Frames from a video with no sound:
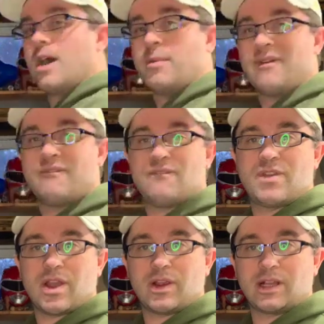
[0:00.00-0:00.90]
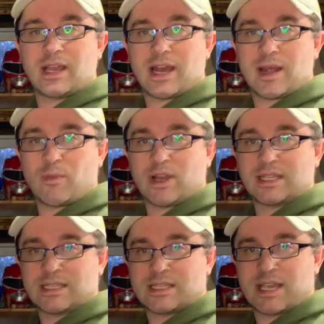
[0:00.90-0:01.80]
I'm very glad I bought
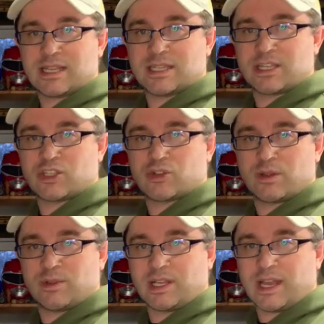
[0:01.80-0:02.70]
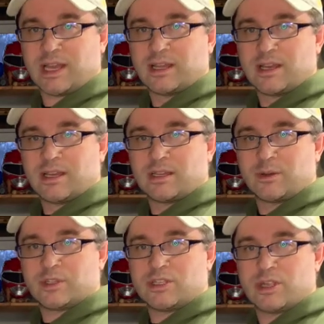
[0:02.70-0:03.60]
this. Yes, extremely glad. There
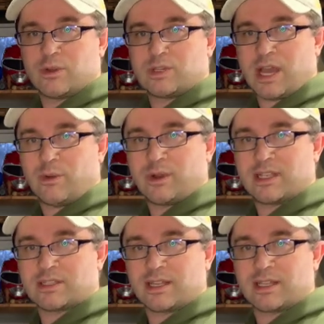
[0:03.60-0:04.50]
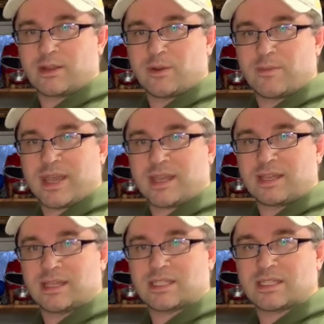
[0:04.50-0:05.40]
was no doubt when I saw that they were
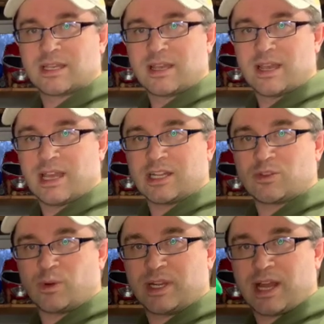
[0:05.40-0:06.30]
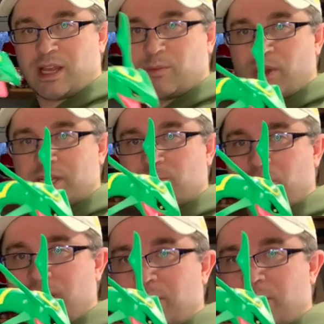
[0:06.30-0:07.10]
making this at a $20 price point, I